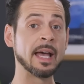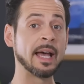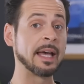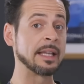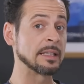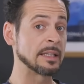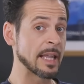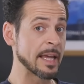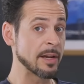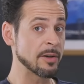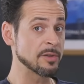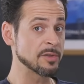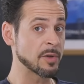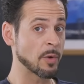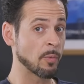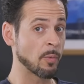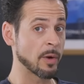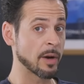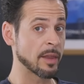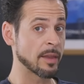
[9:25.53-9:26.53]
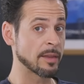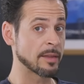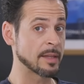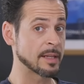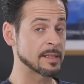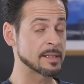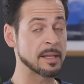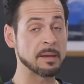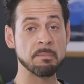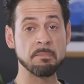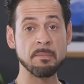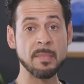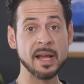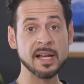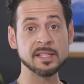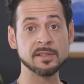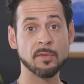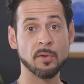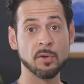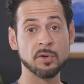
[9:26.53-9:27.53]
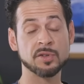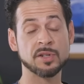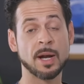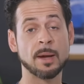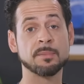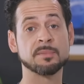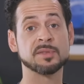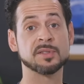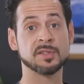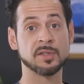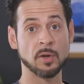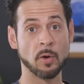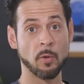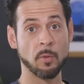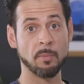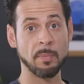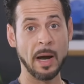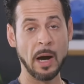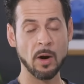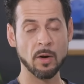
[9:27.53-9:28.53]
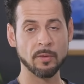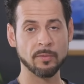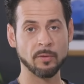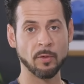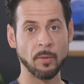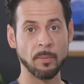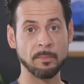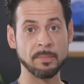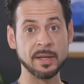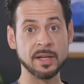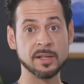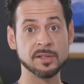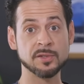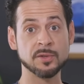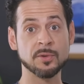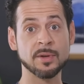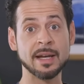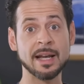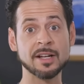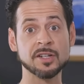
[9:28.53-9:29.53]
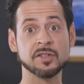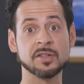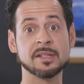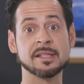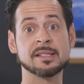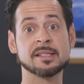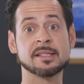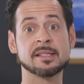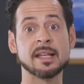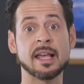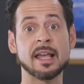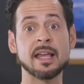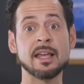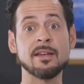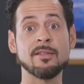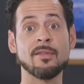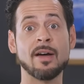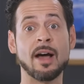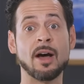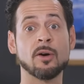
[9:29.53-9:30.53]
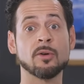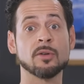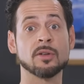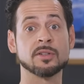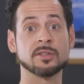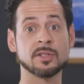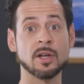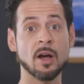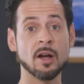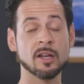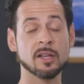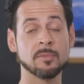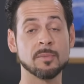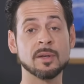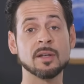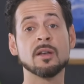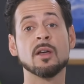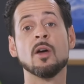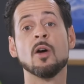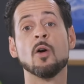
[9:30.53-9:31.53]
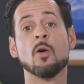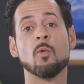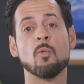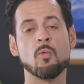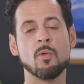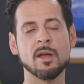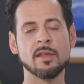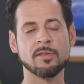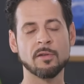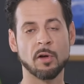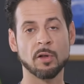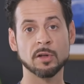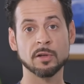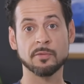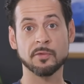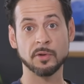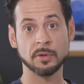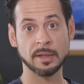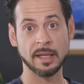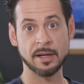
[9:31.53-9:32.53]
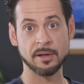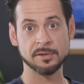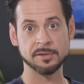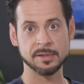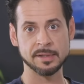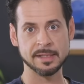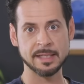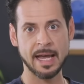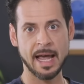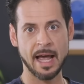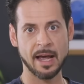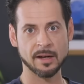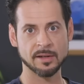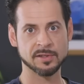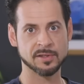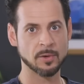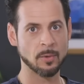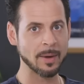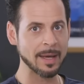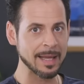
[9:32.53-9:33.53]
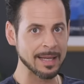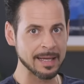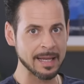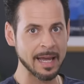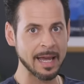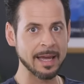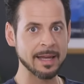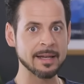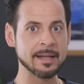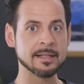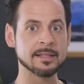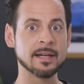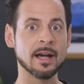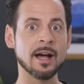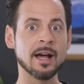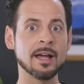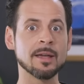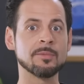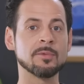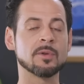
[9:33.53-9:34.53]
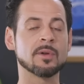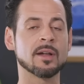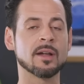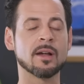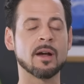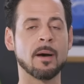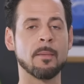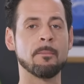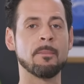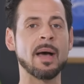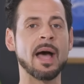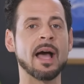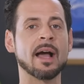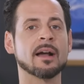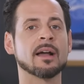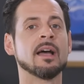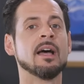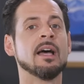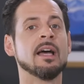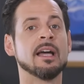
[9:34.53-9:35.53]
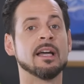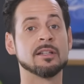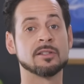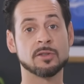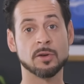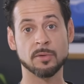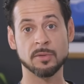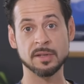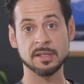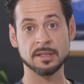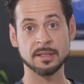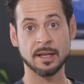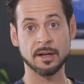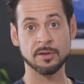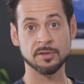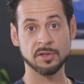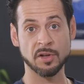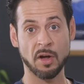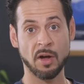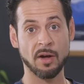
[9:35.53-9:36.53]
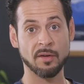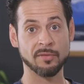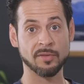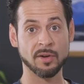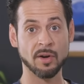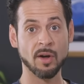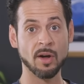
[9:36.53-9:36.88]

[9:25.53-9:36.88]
And layers are one of the things that makes Photoshop so powerful because you can actually save out a document with all of your layers intact. So at any time you can come back and turn these layers off and